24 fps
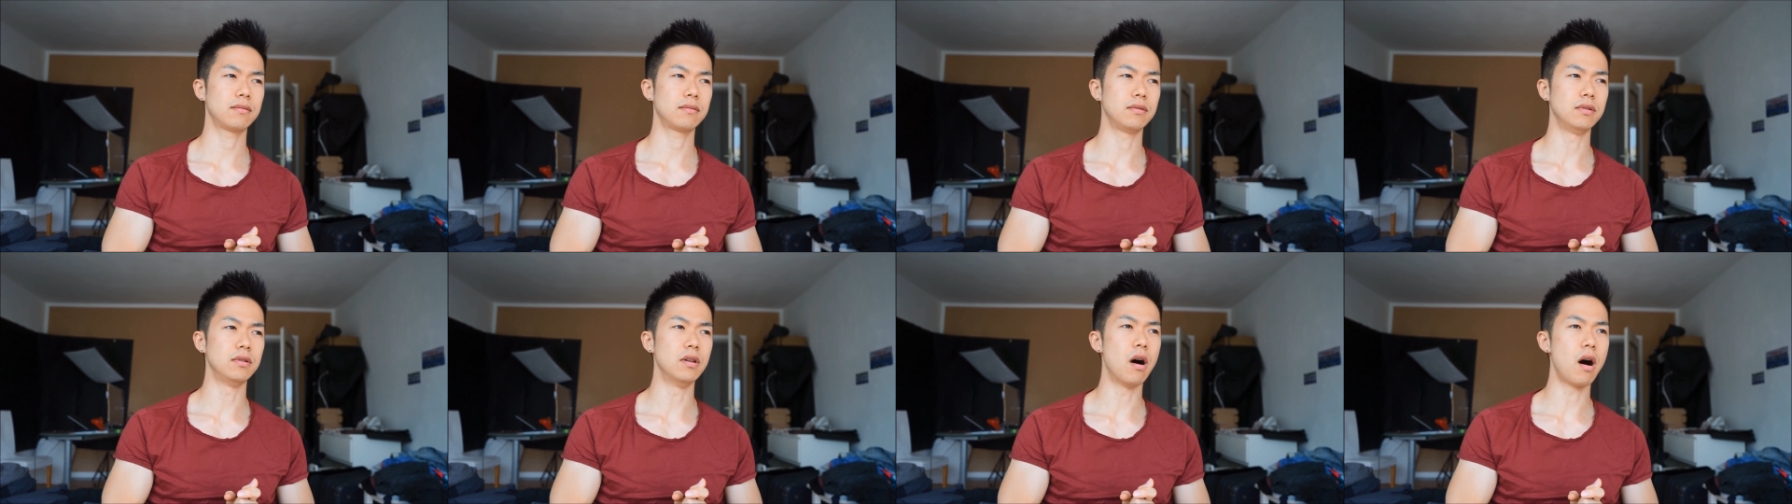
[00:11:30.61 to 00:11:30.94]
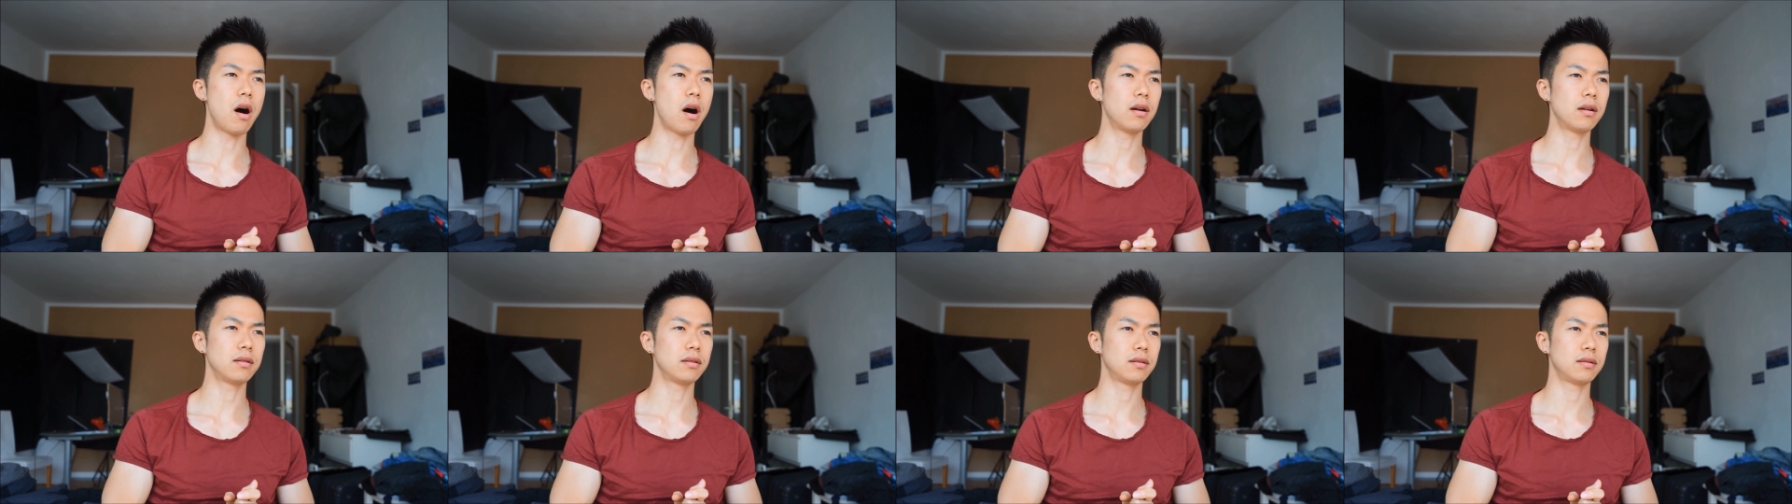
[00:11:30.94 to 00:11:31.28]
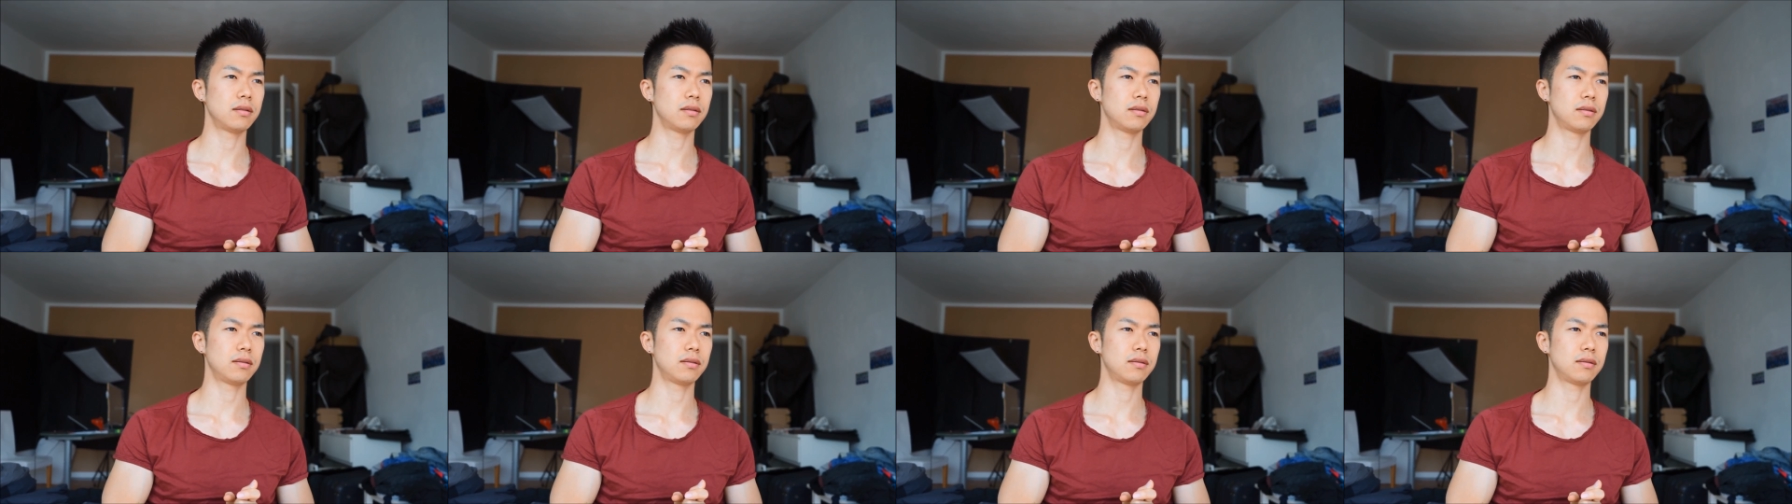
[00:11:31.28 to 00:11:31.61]
not
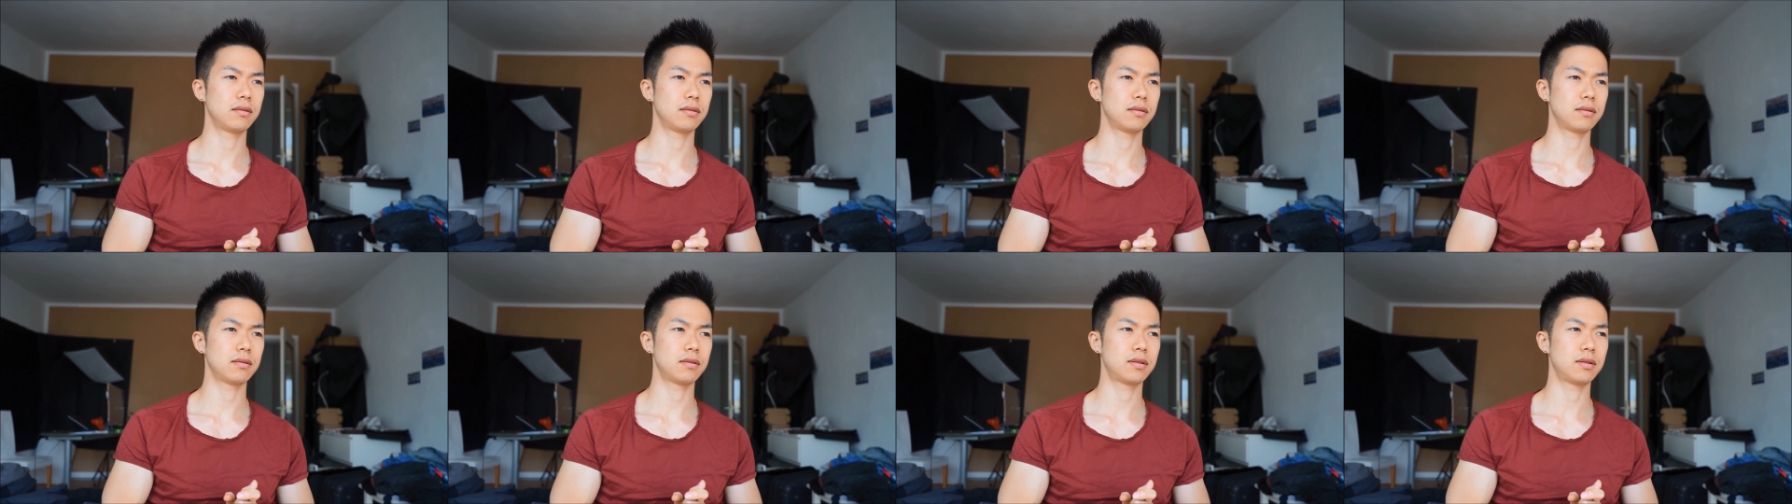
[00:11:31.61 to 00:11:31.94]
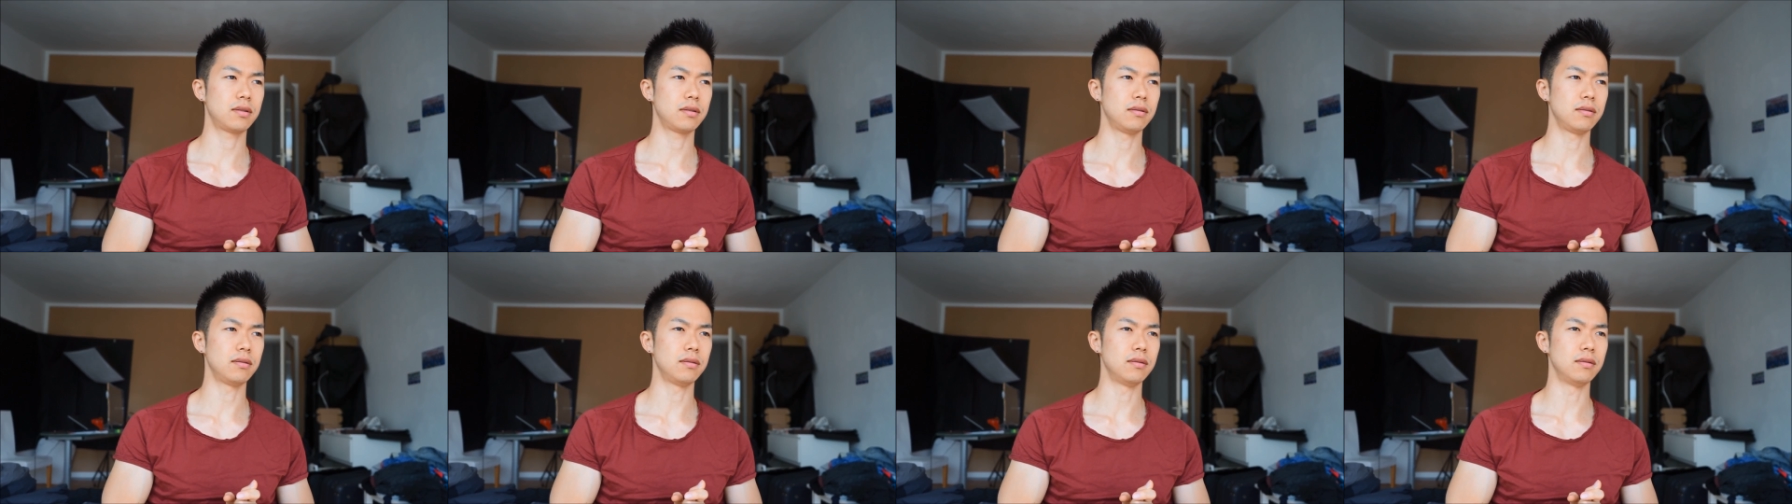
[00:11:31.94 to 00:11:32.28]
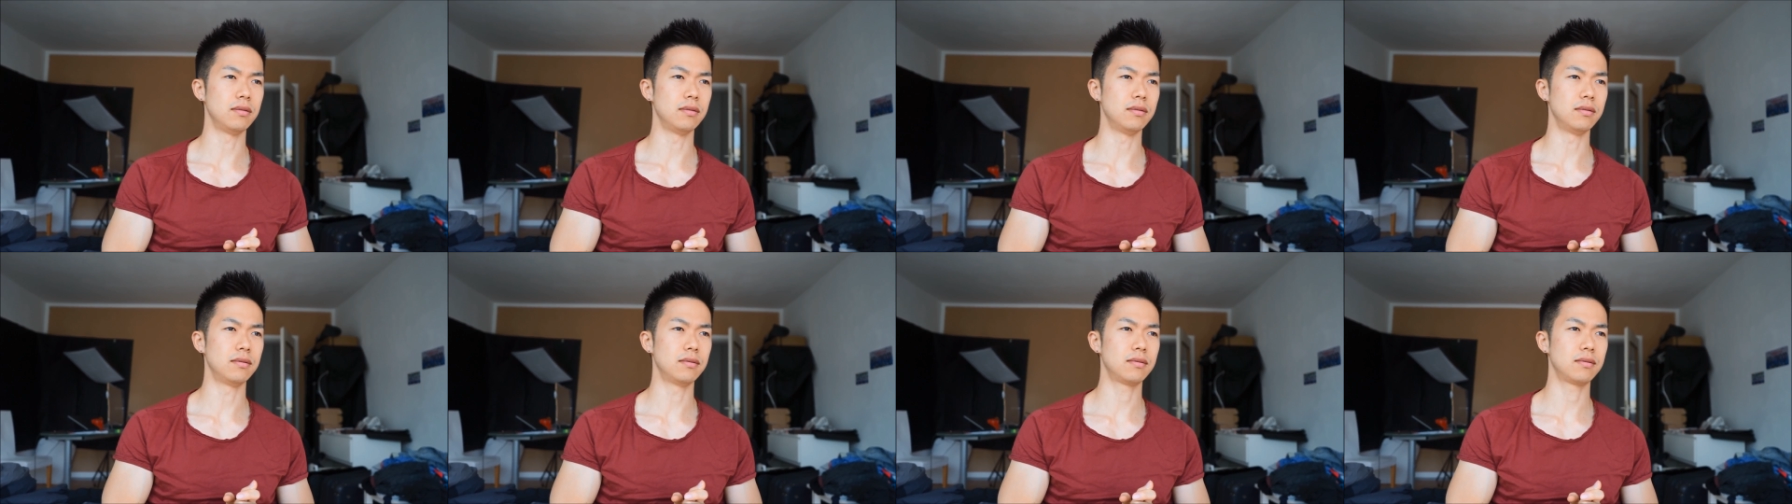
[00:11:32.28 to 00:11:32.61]

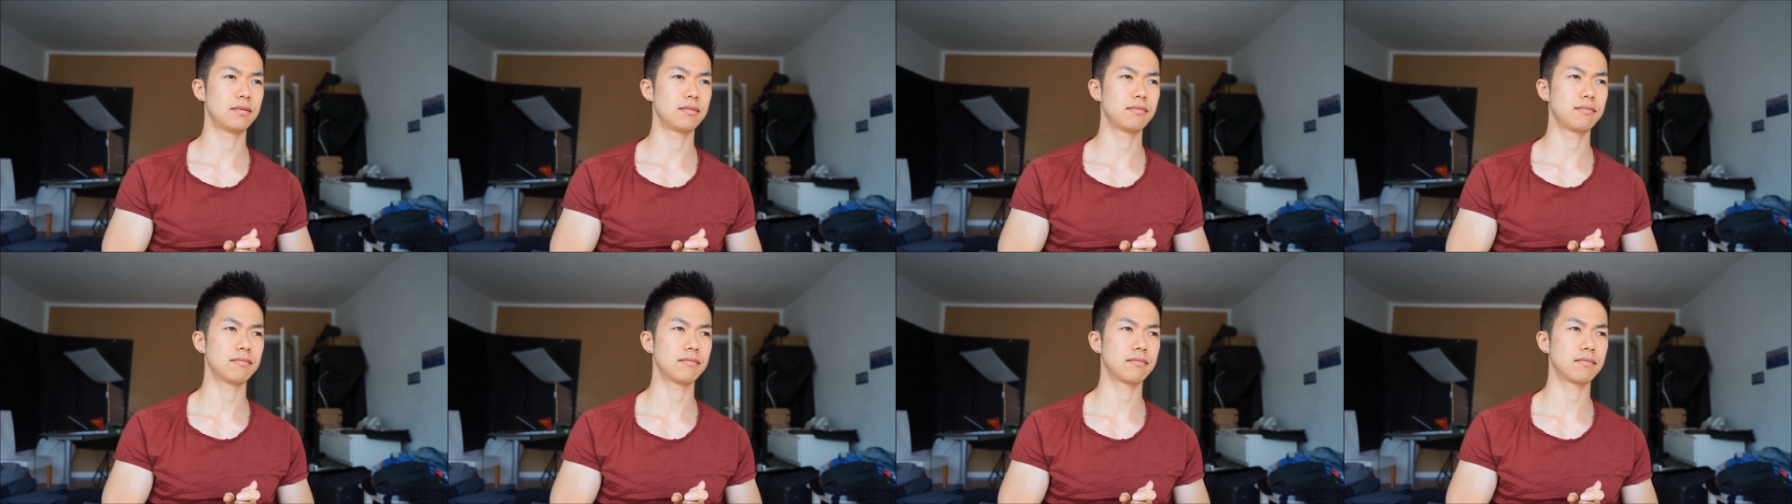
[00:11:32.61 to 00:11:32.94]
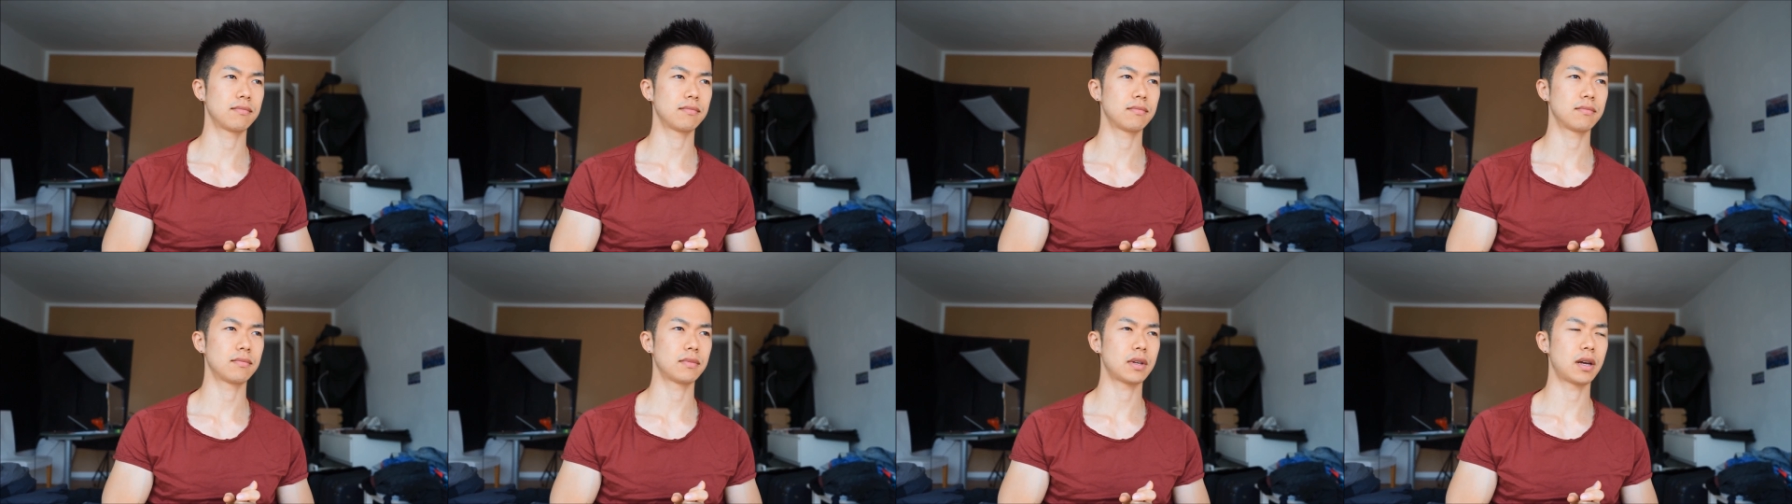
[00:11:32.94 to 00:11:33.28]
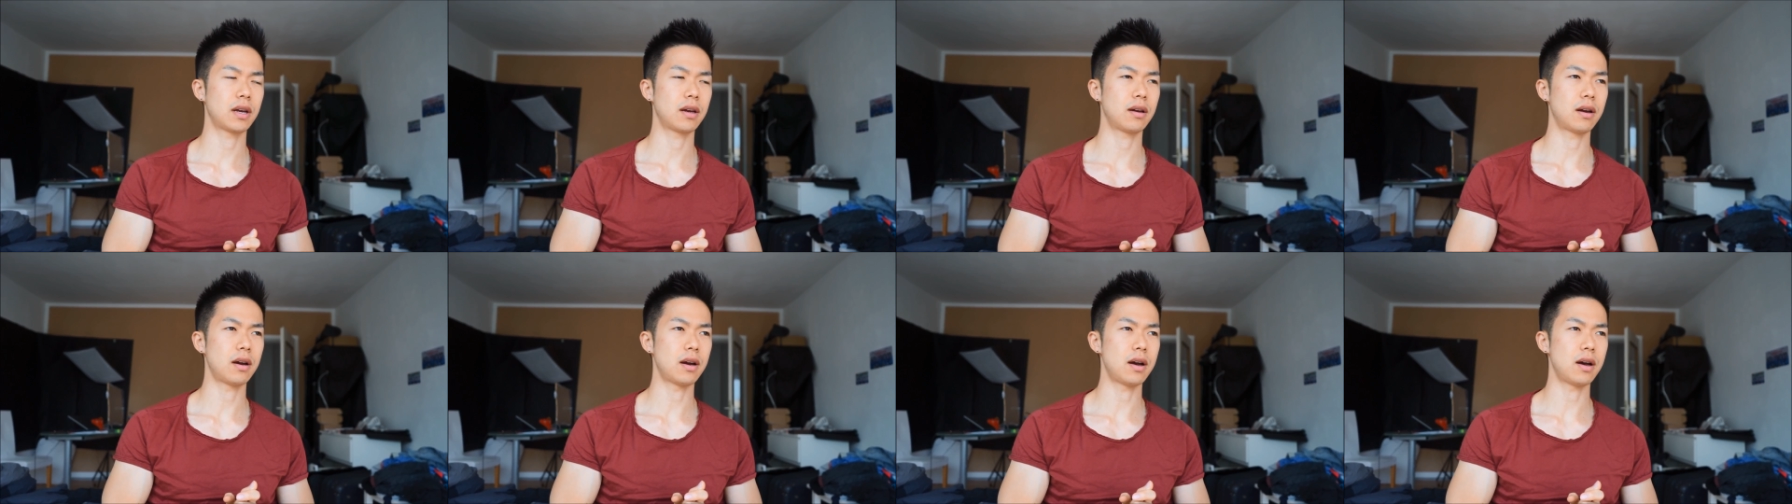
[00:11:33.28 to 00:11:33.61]
to
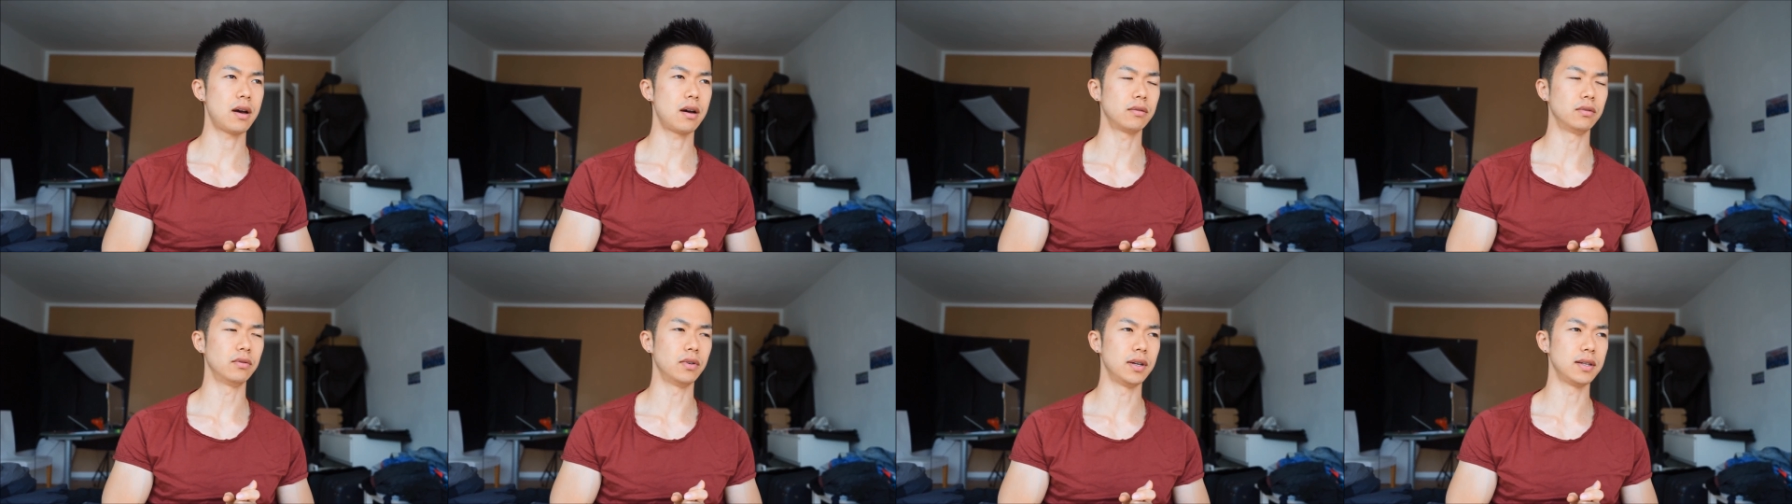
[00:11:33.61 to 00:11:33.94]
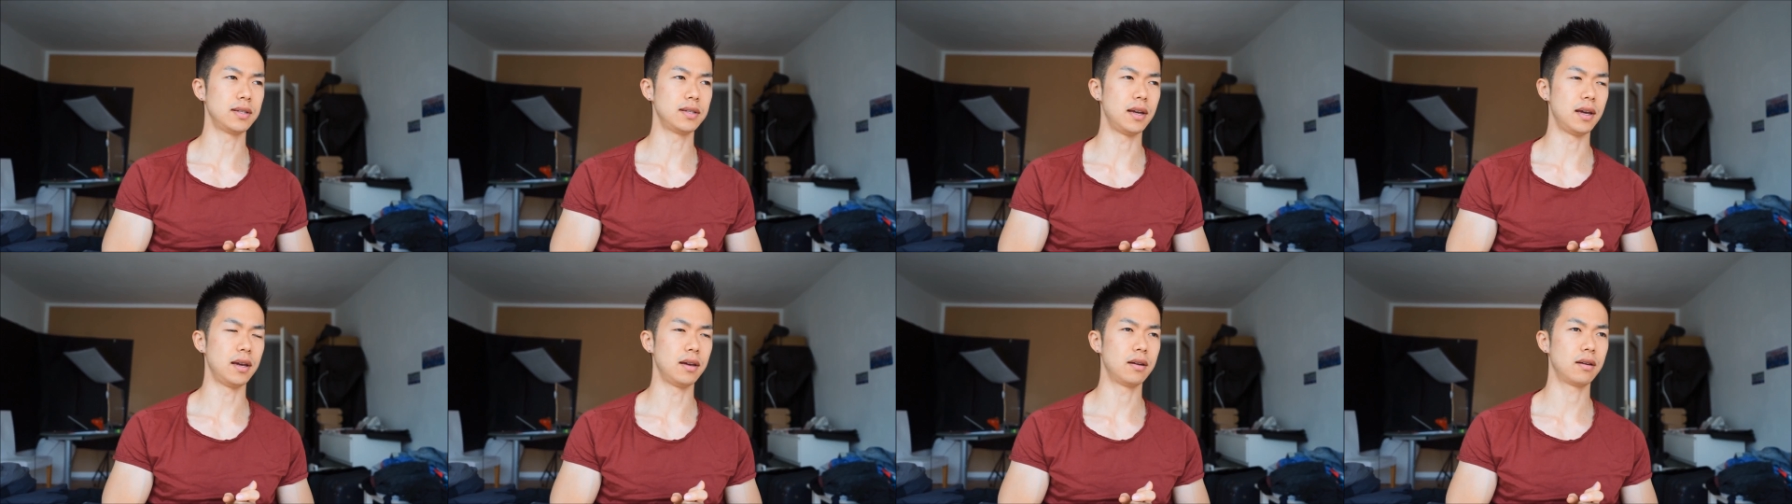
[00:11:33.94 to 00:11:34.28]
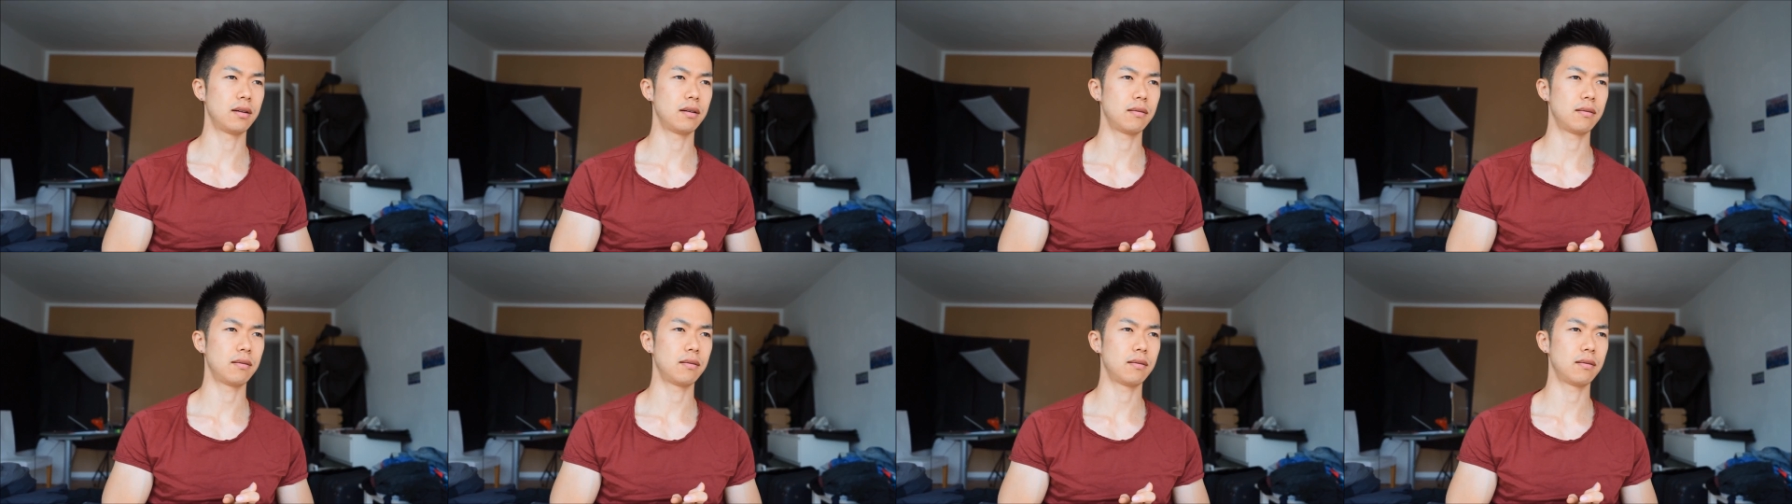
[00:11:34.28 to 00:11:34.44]
how do I say